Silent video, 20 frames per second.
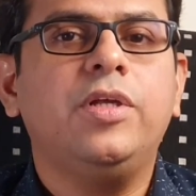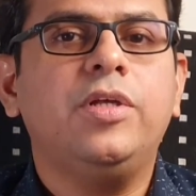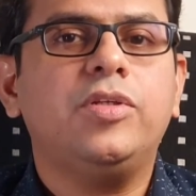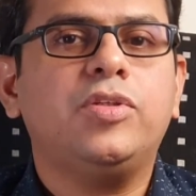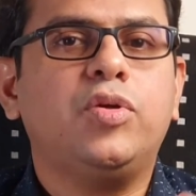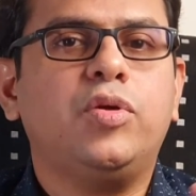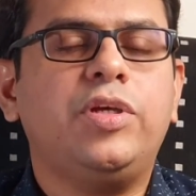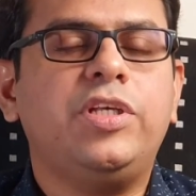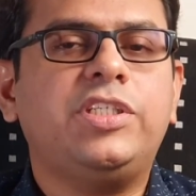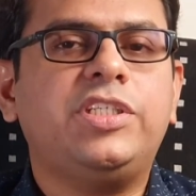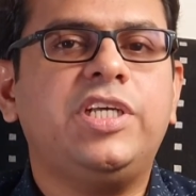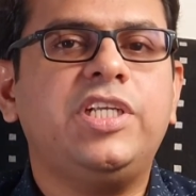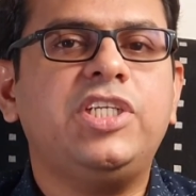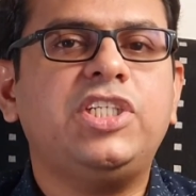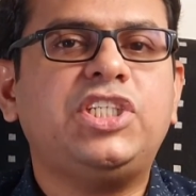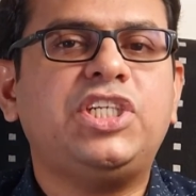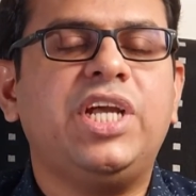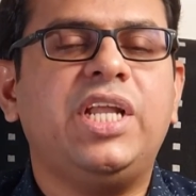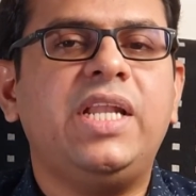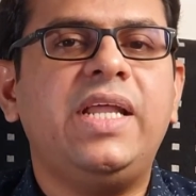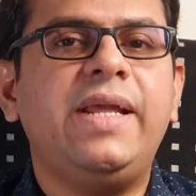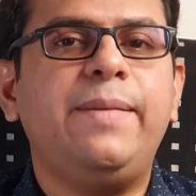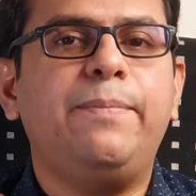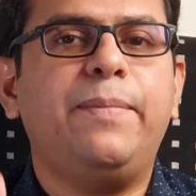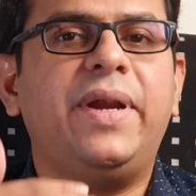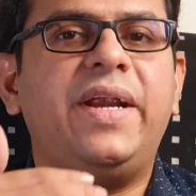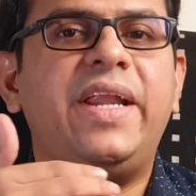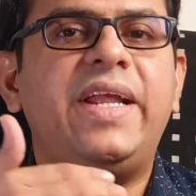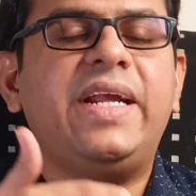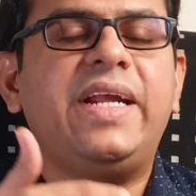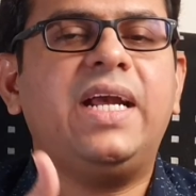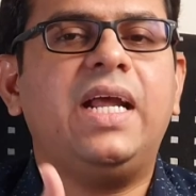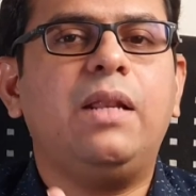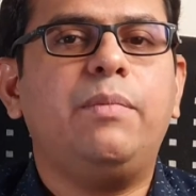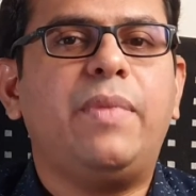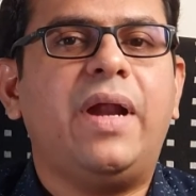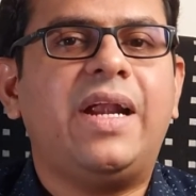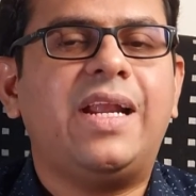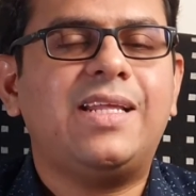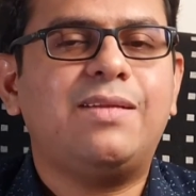So essentially, medical
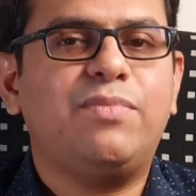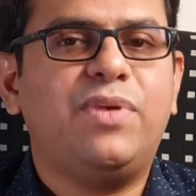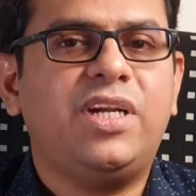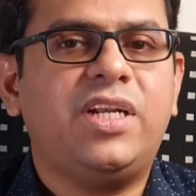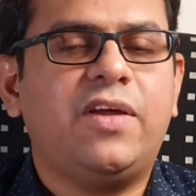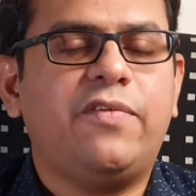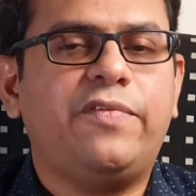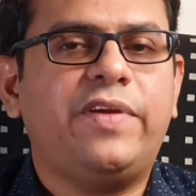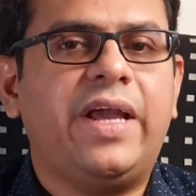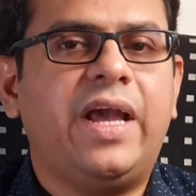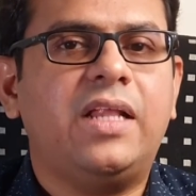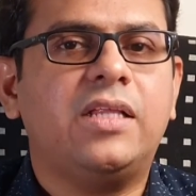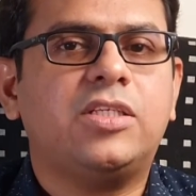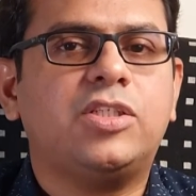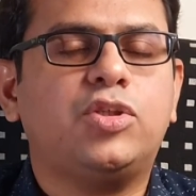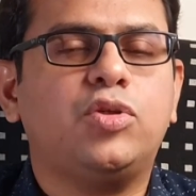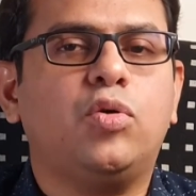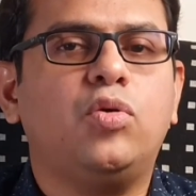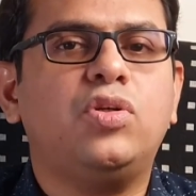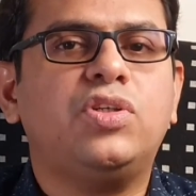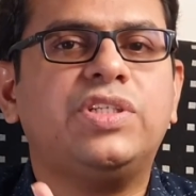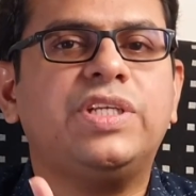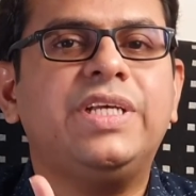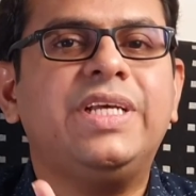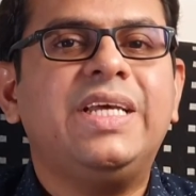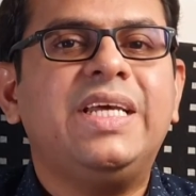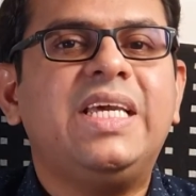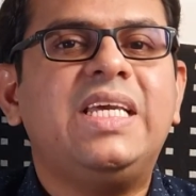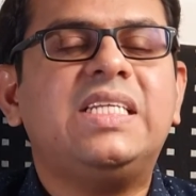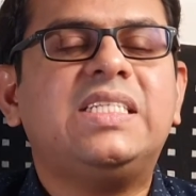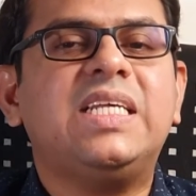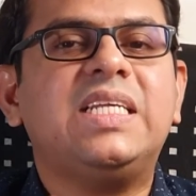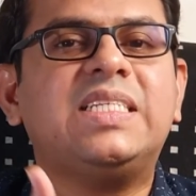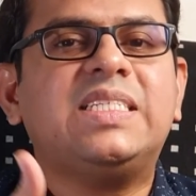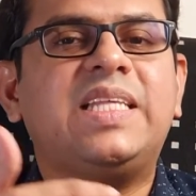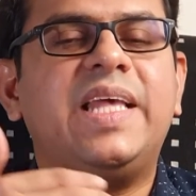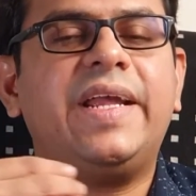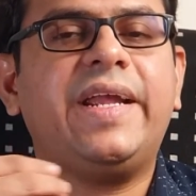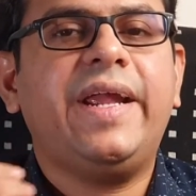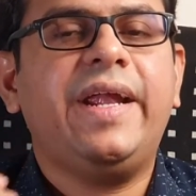management of gallstones is a
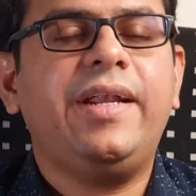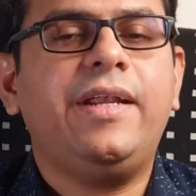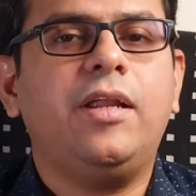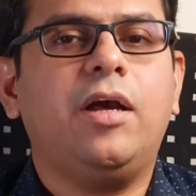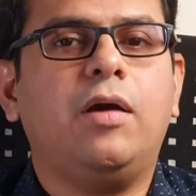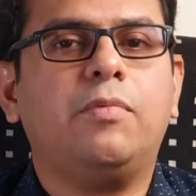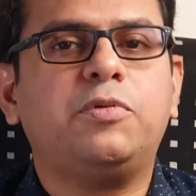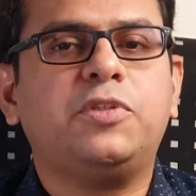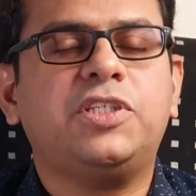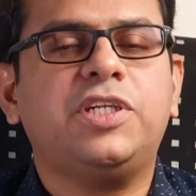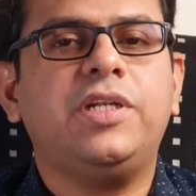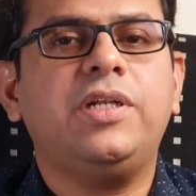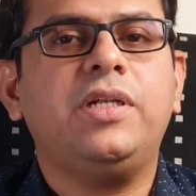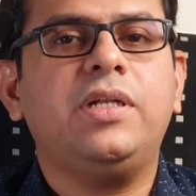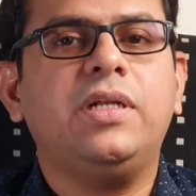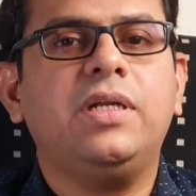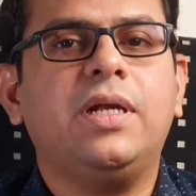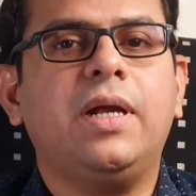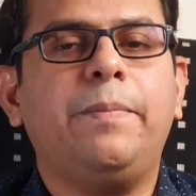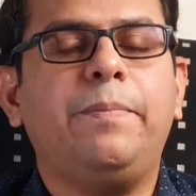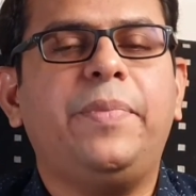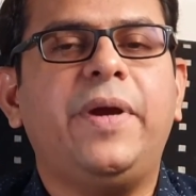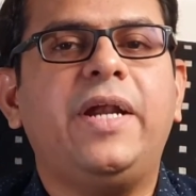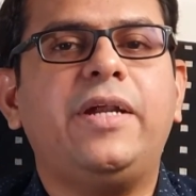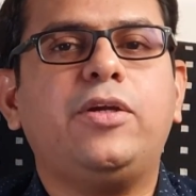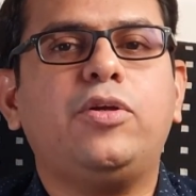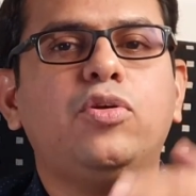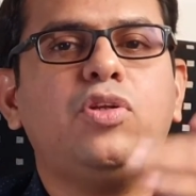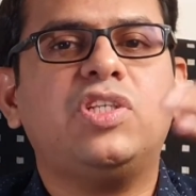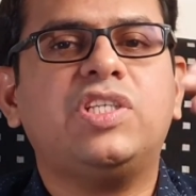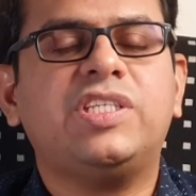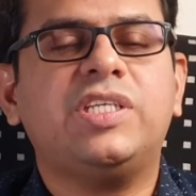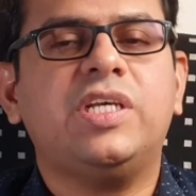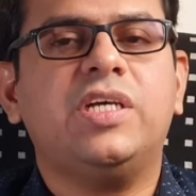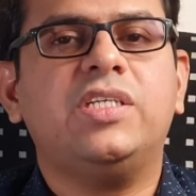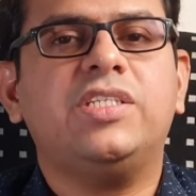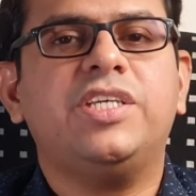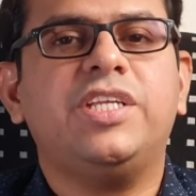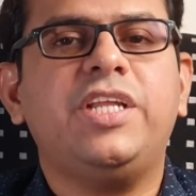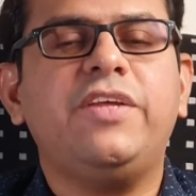second option compared to
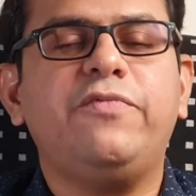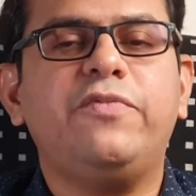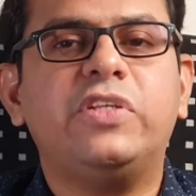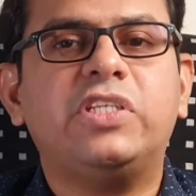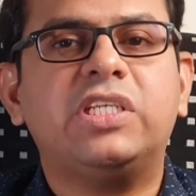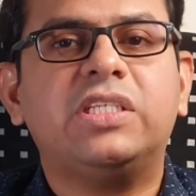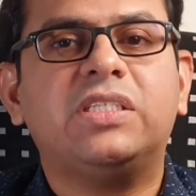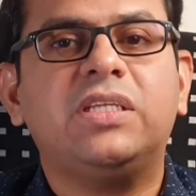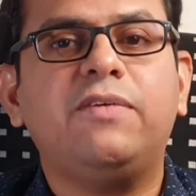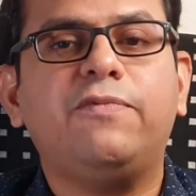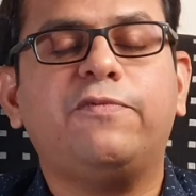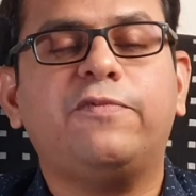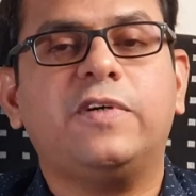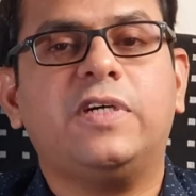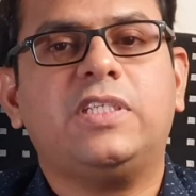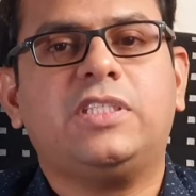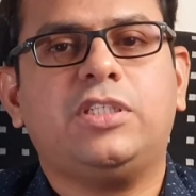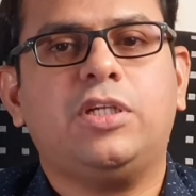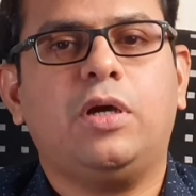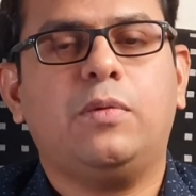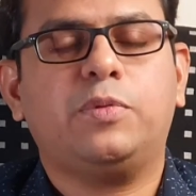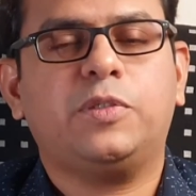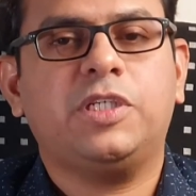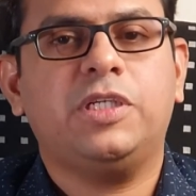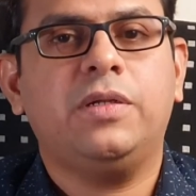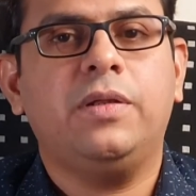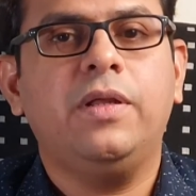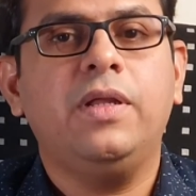surgery, which is the first option.